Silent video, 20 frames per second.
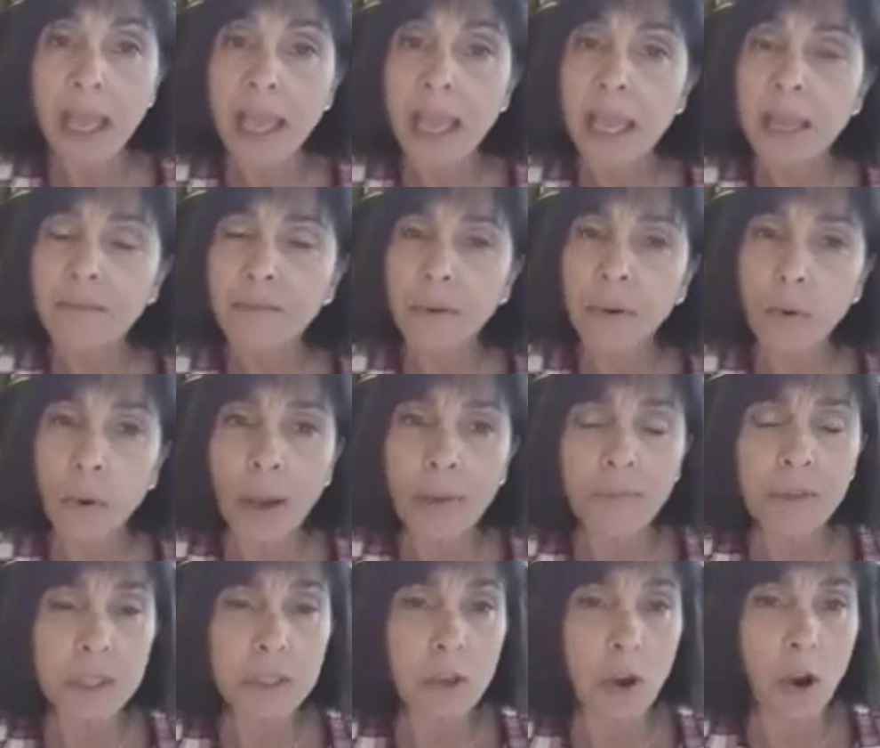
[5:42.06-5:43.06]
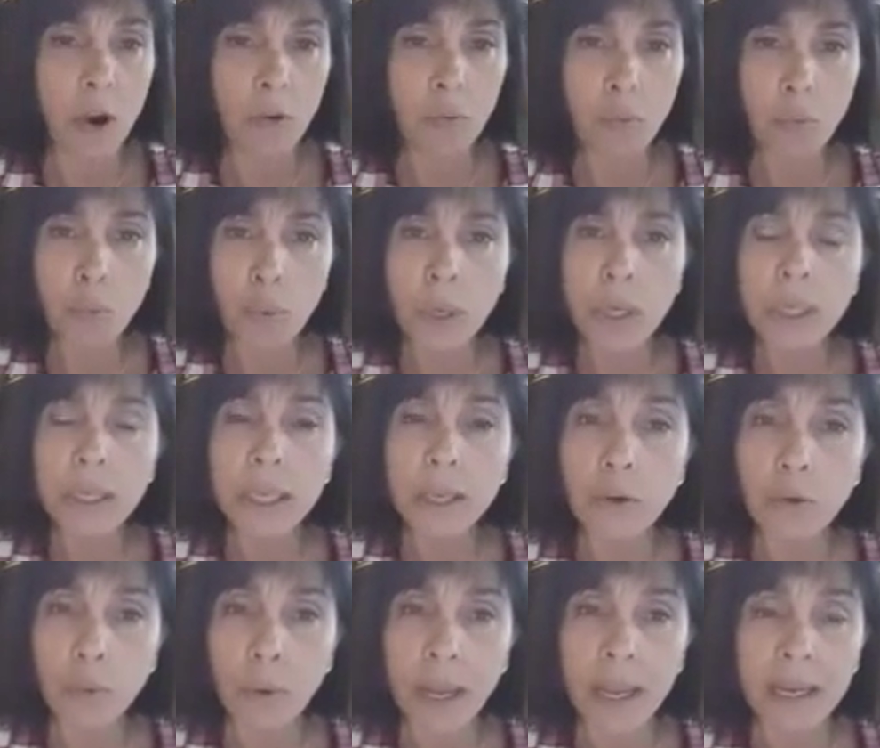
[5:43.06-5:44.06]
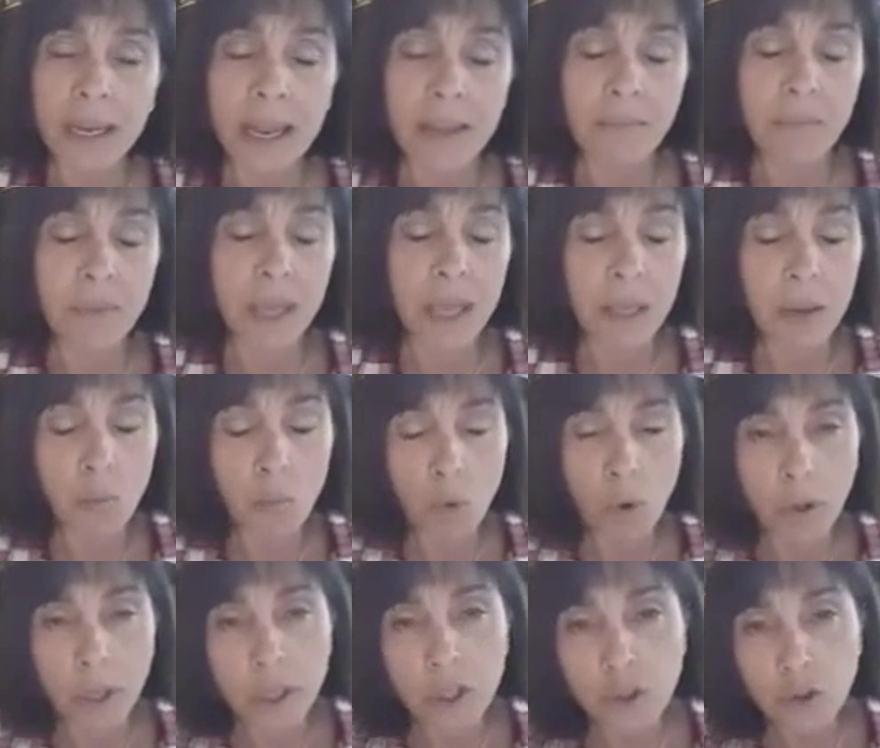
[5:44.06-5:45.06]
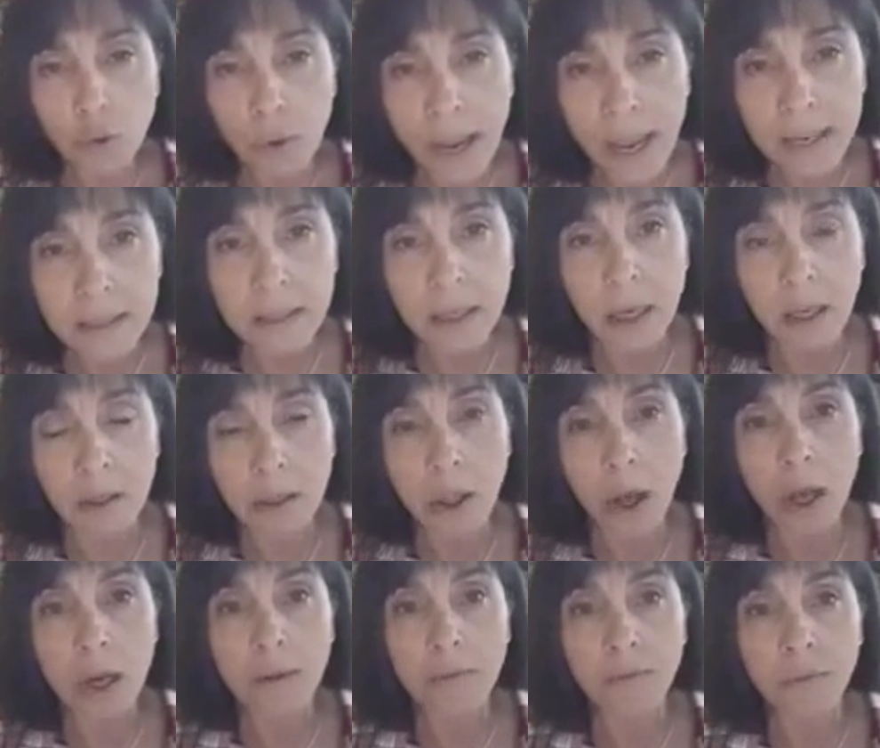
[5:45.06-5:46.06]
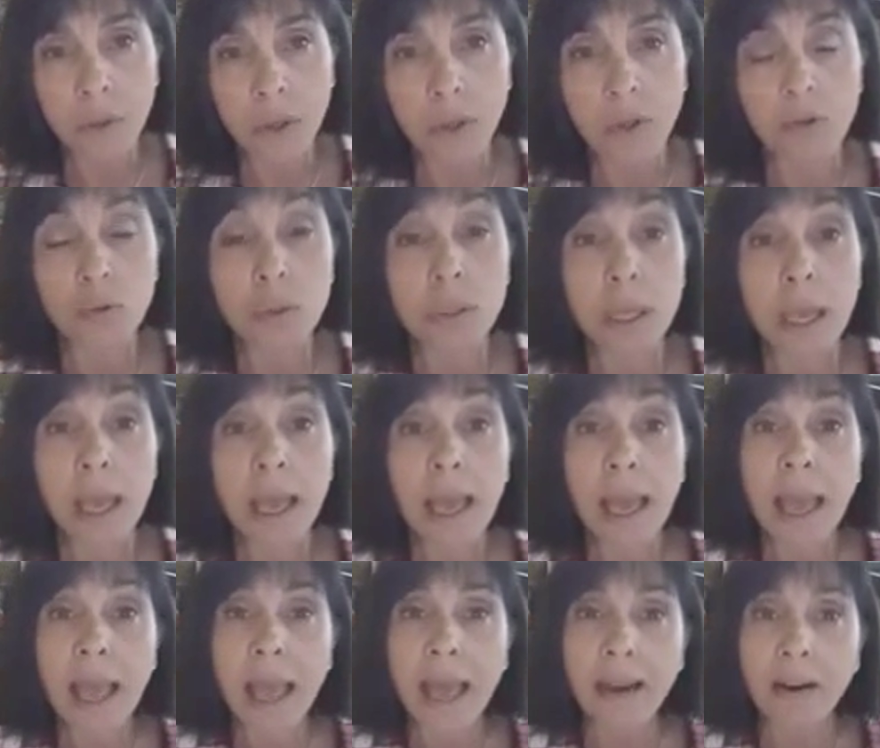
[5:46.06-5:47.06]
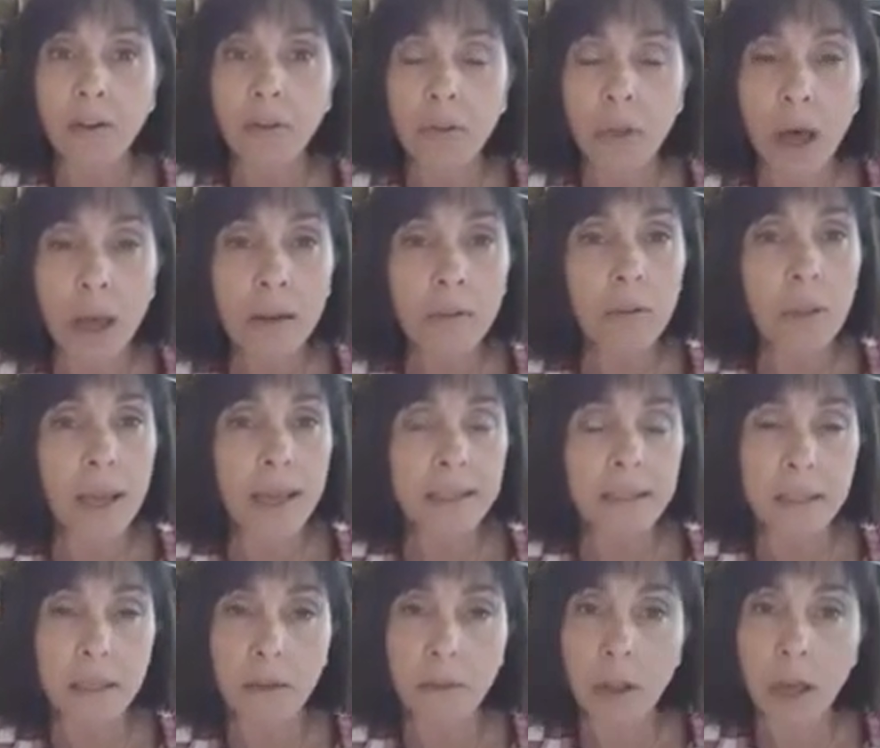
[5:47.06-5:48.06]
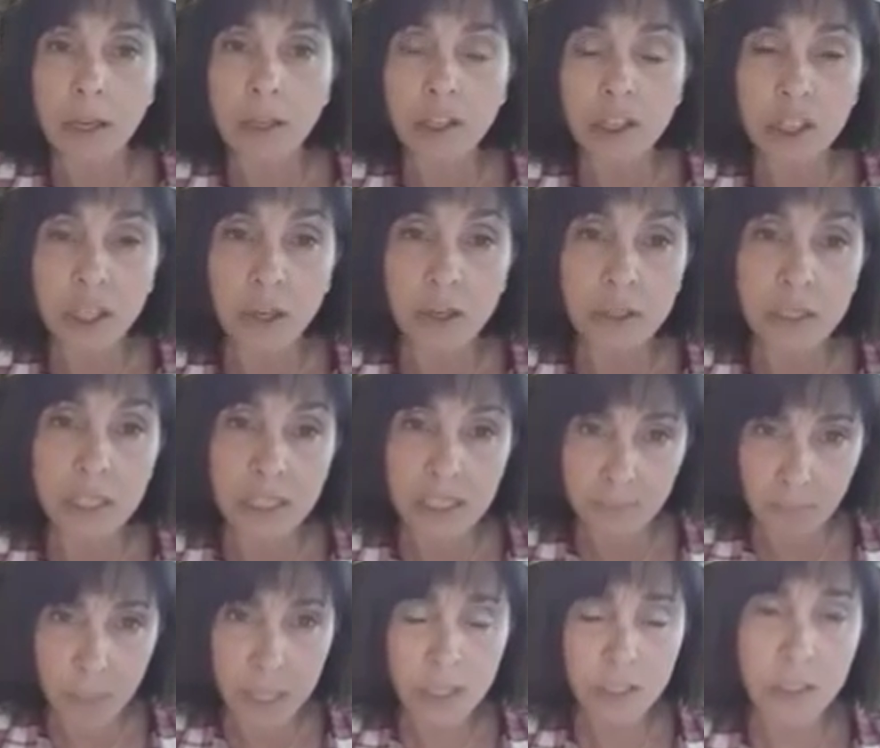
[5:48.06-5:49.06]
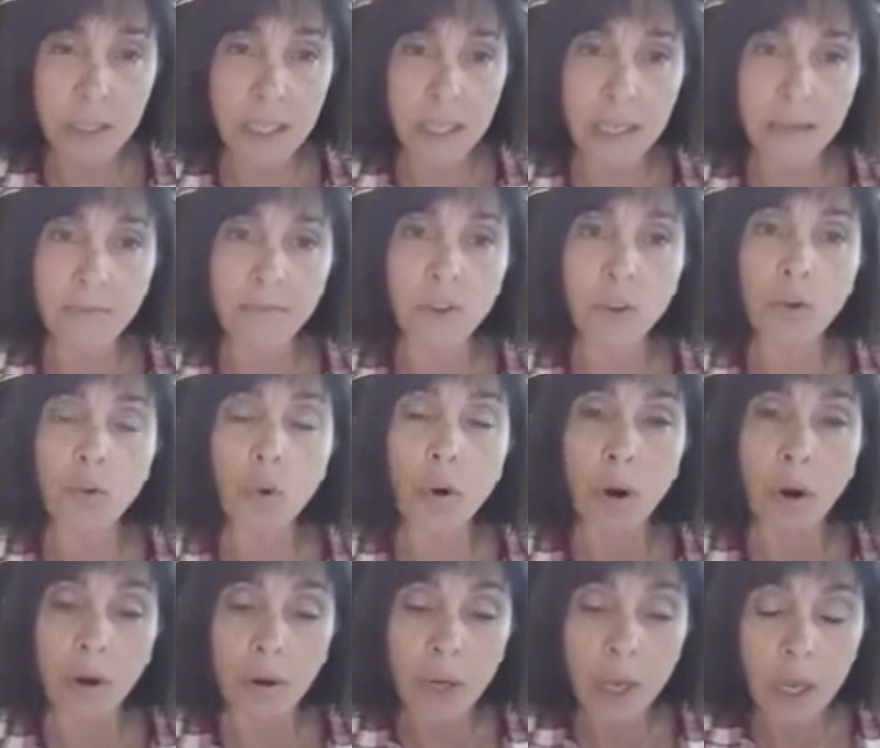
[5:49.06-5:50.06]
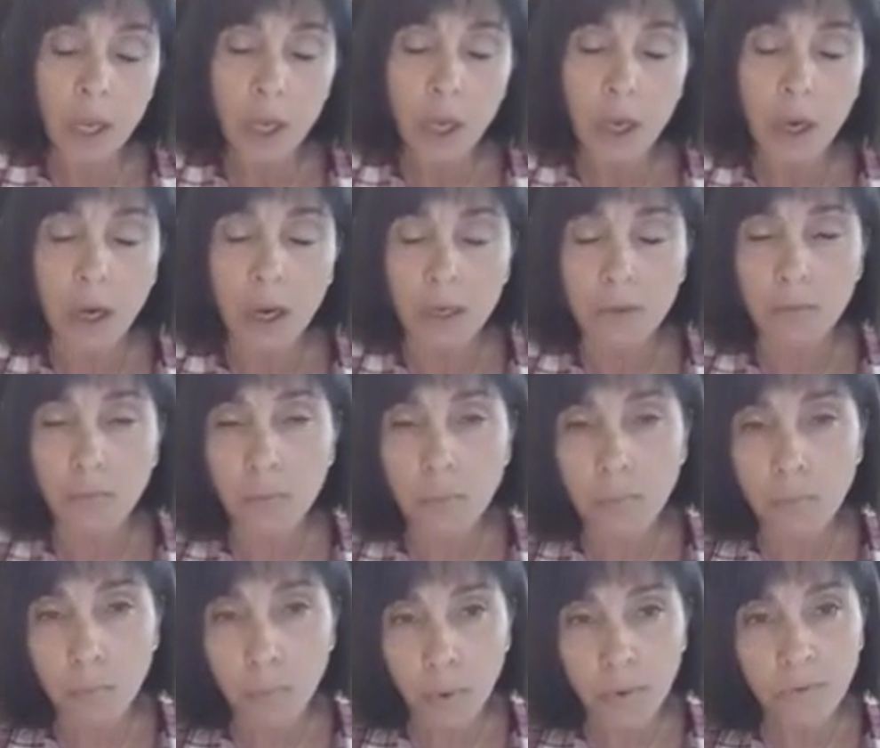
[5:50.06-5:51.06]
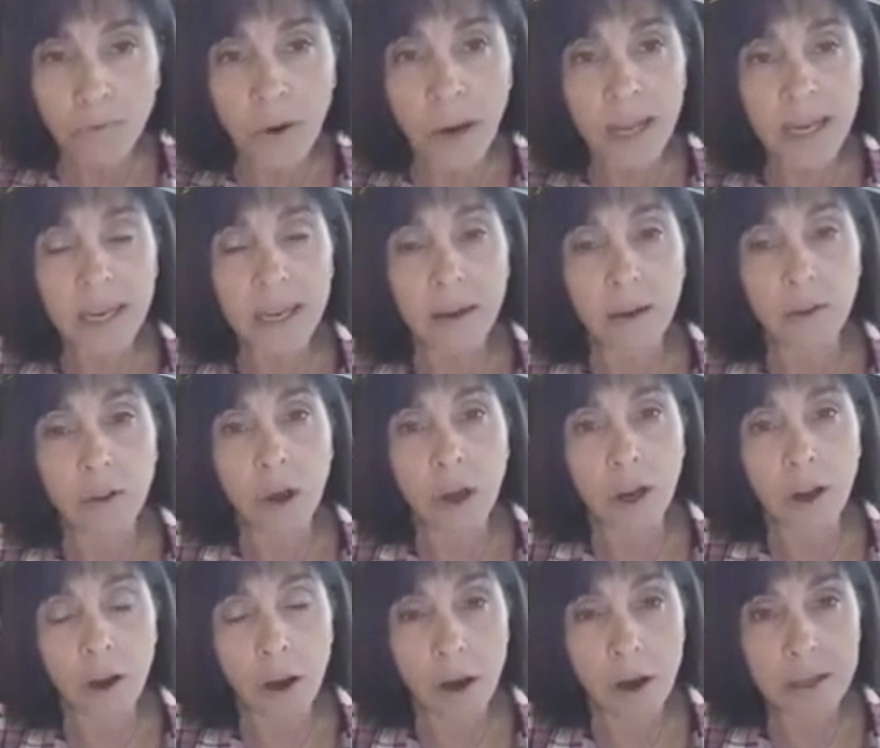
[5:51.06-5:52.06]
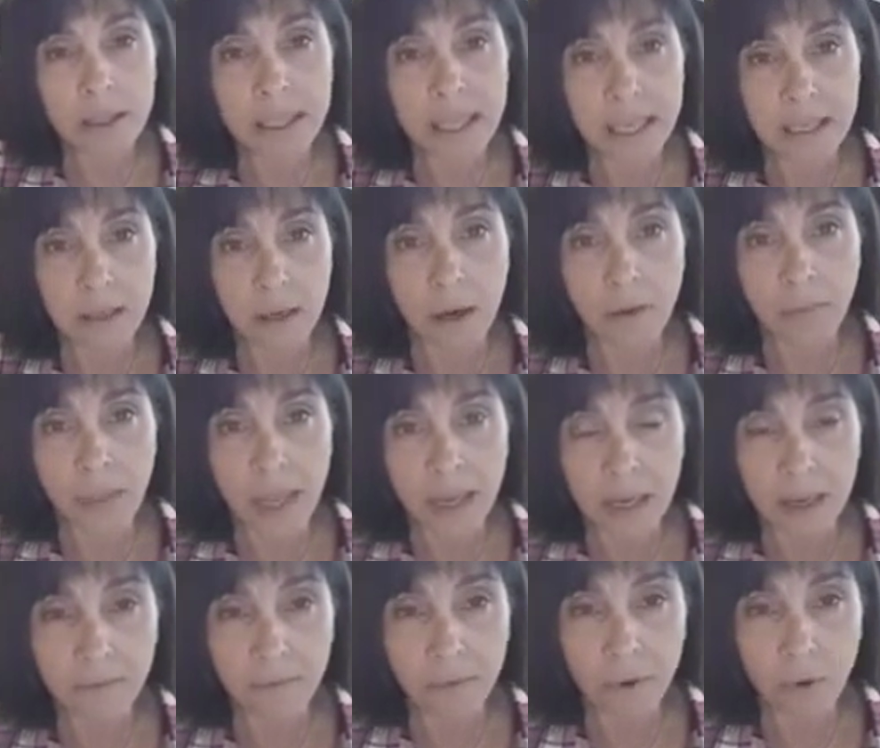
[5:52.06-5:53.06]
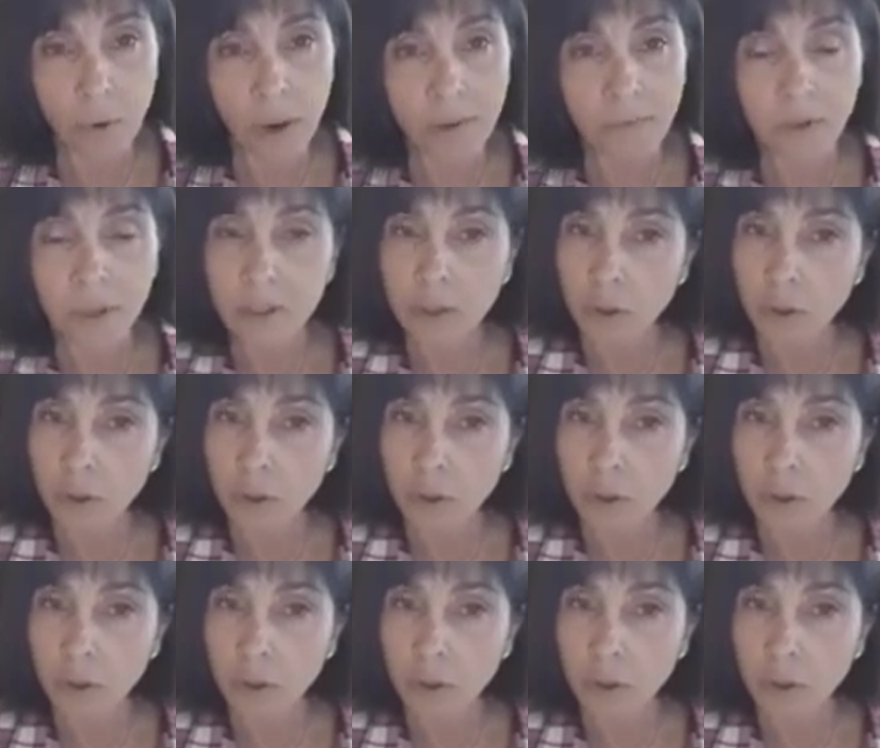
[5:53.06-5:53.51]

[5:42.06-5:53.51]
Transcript: Infographics are really great, and they will attract a lot of views and a lot of likes and a lot of shares, especially if you are providing a lot of content on that infographic.